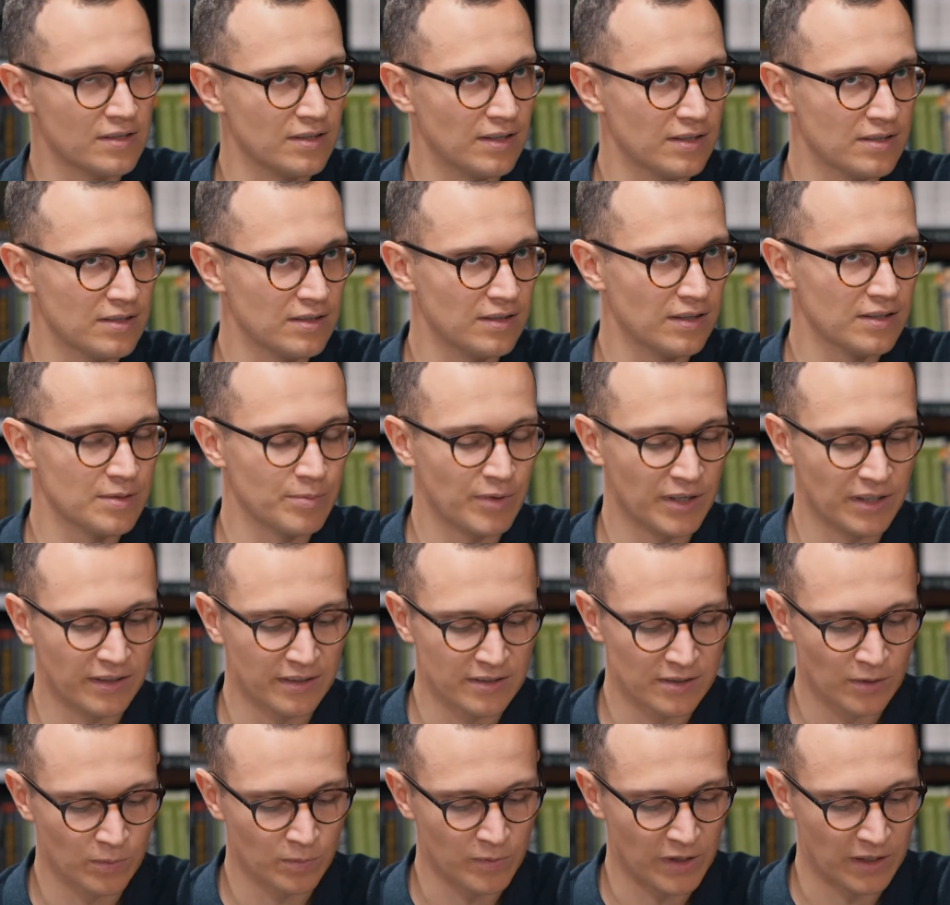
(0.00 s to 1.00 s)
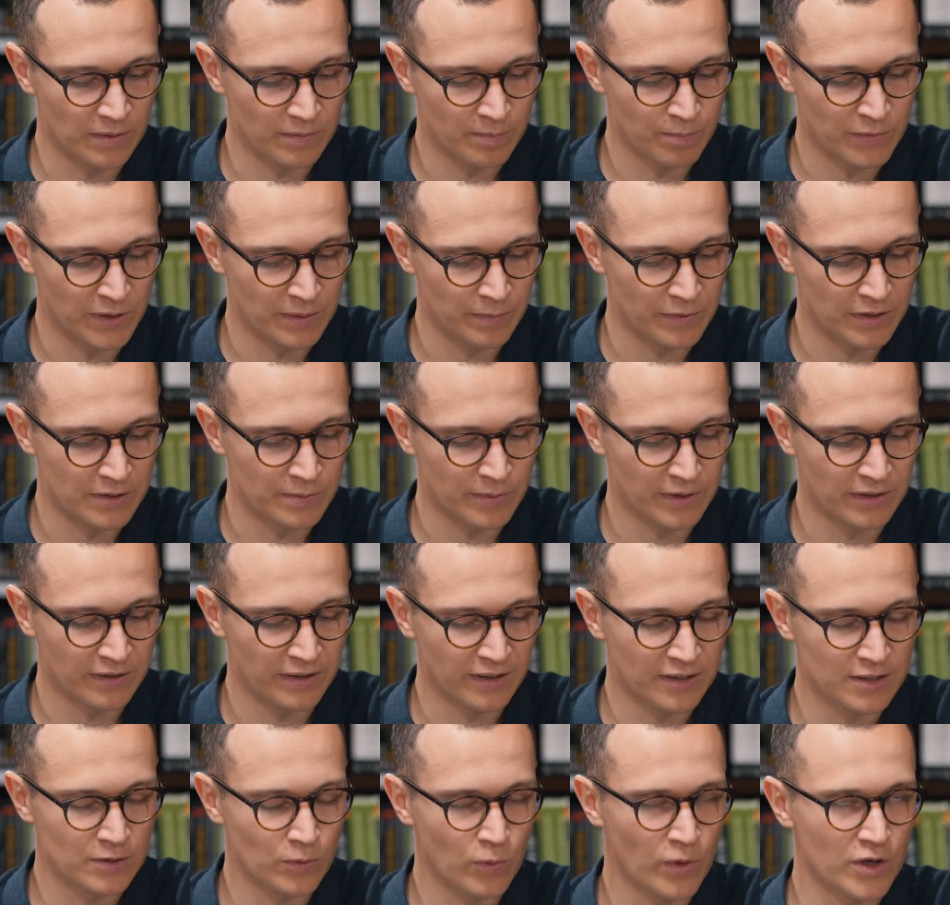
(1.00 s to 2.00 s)
That's my
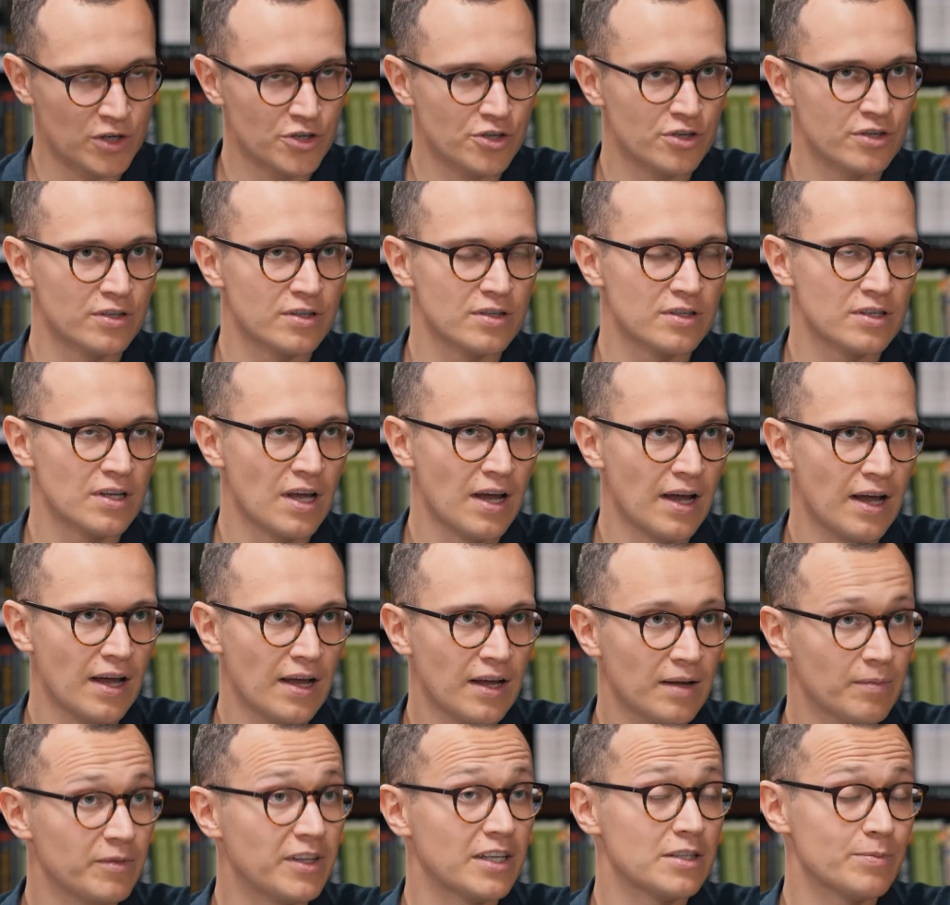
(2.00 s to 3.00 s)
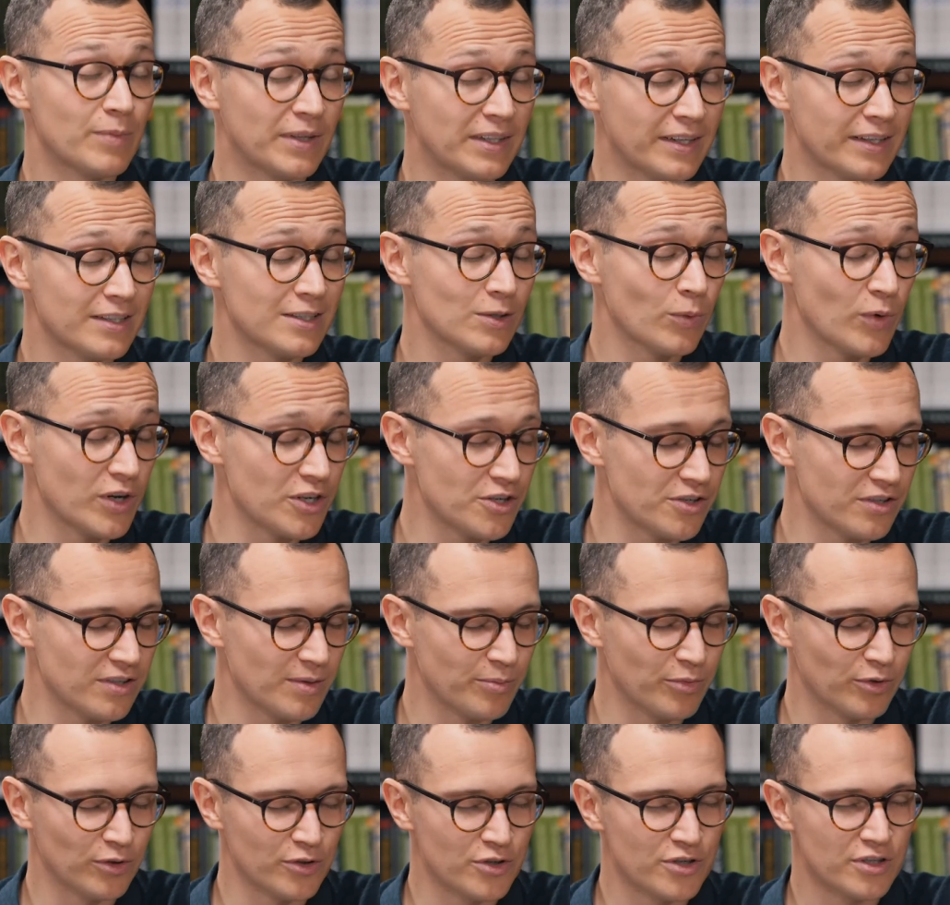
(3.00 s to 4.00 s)
next question.
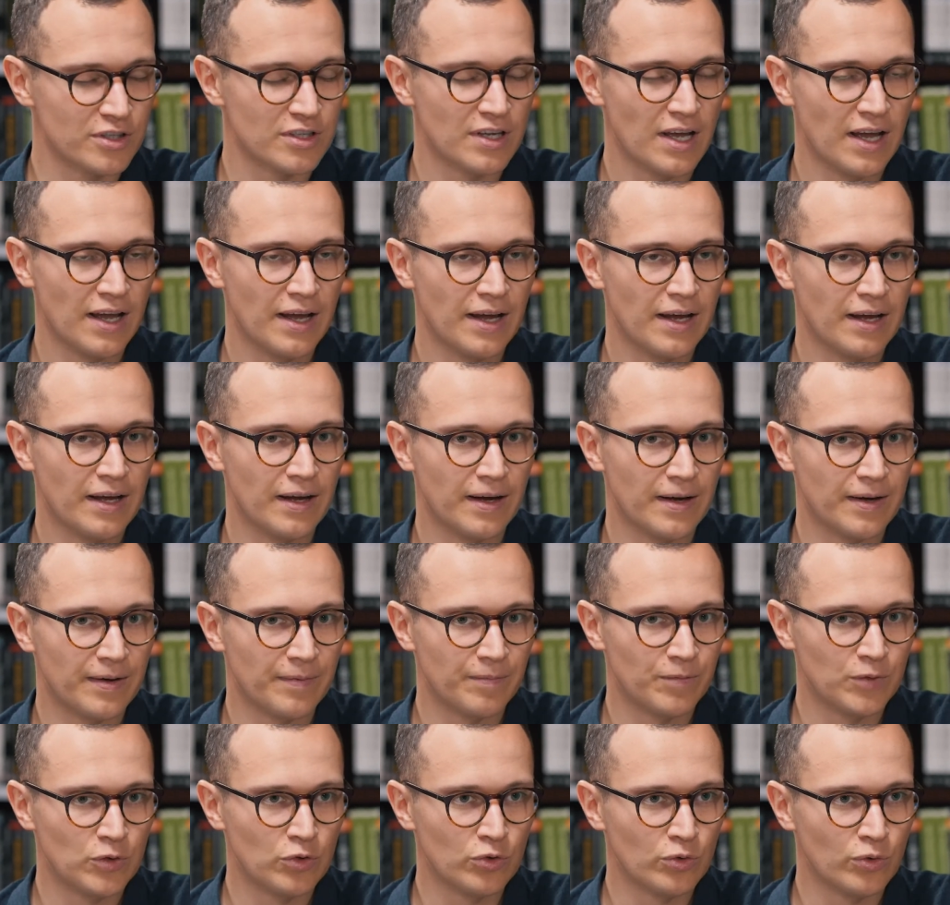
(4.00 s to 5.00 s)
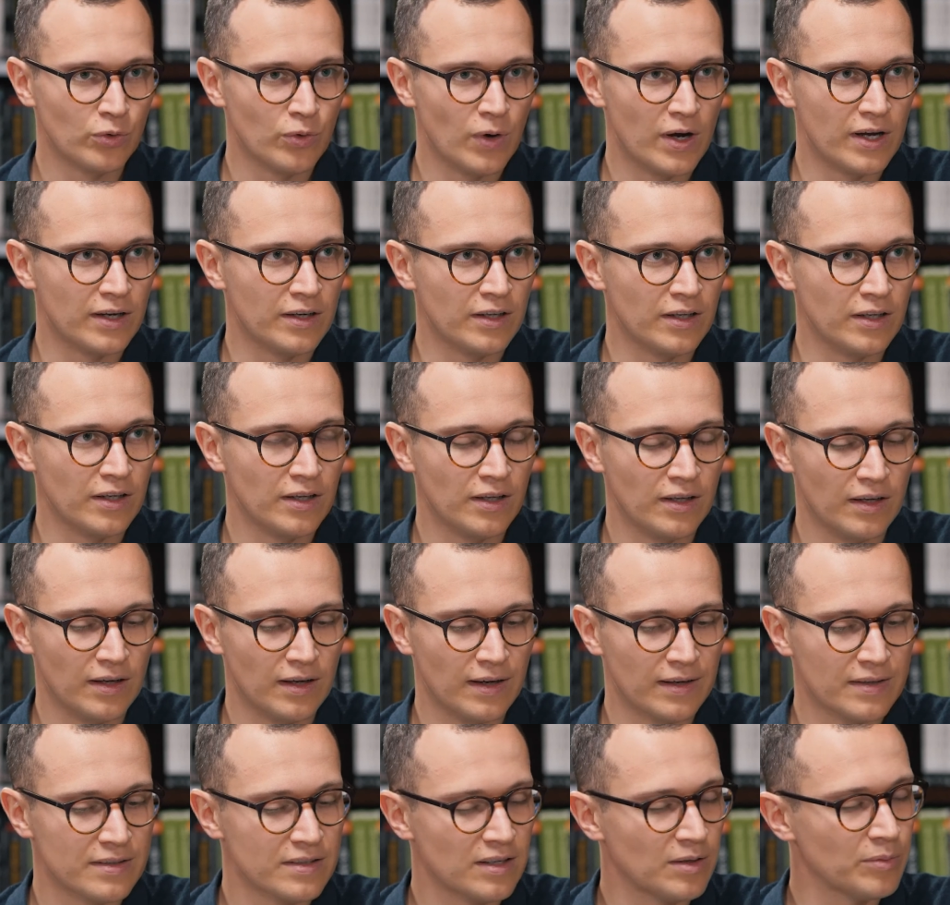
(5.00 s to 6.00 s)
Apologies. Do any
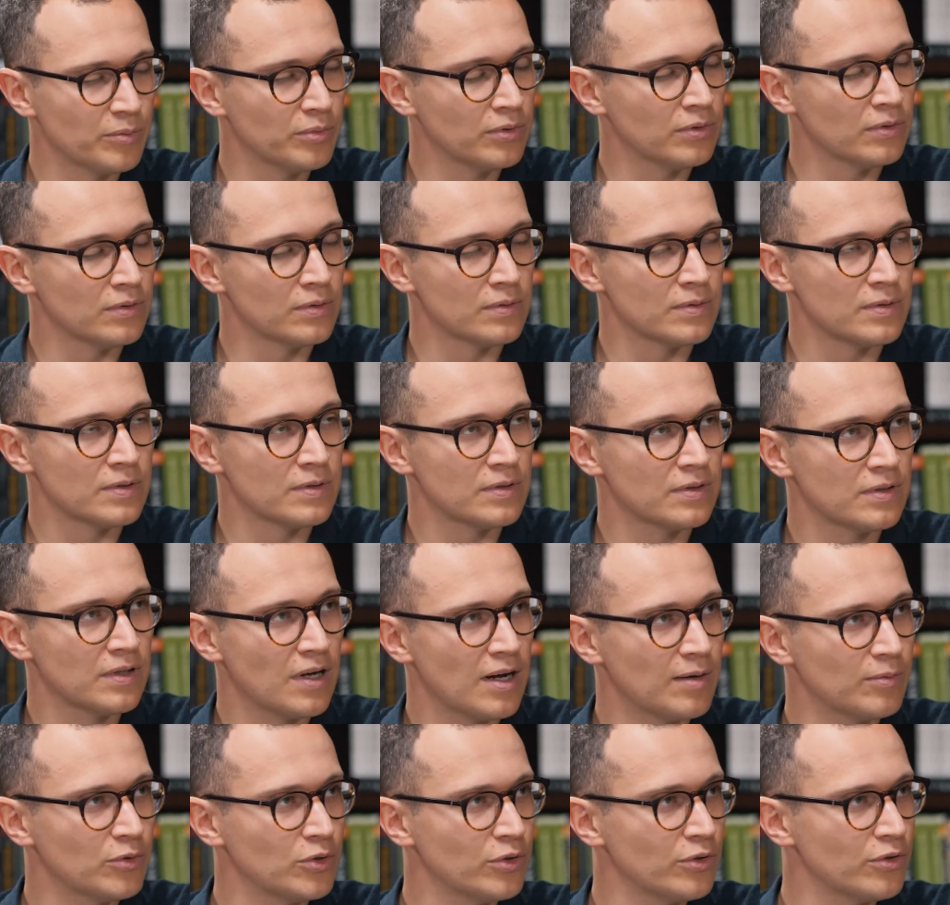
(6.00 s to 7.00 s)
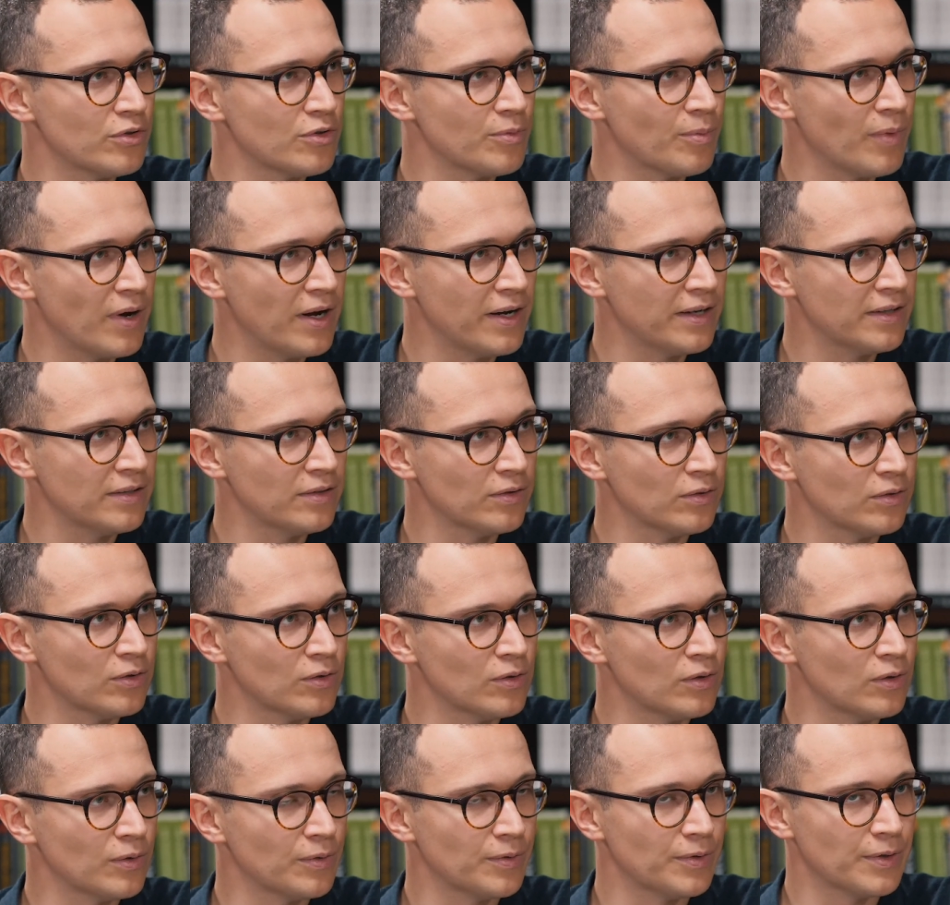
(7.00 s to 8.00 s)
examples come to your mind,
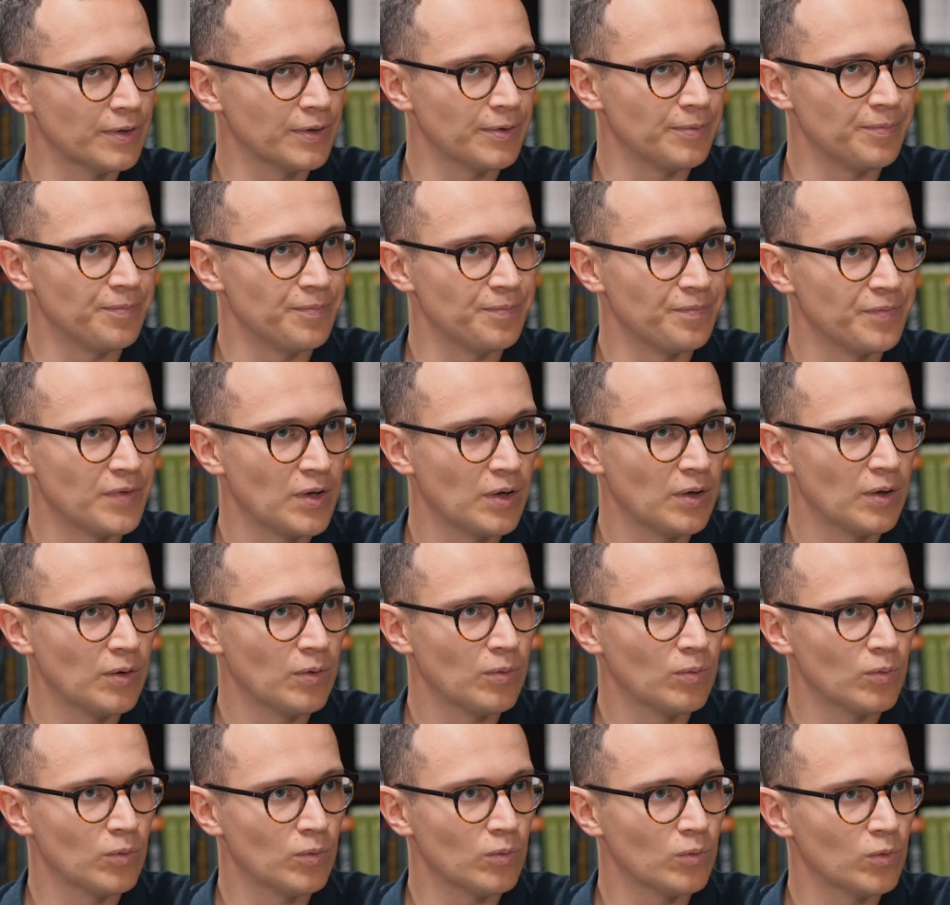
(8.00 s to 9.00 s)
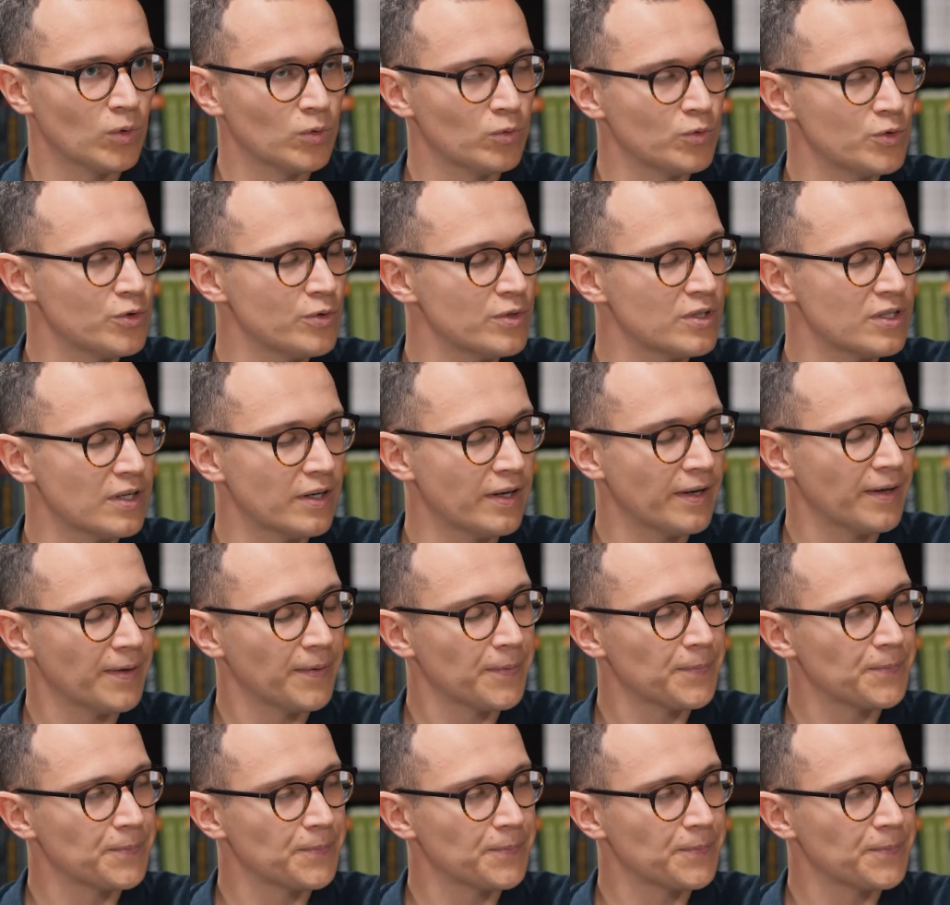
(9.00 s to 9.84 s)
or what would you say?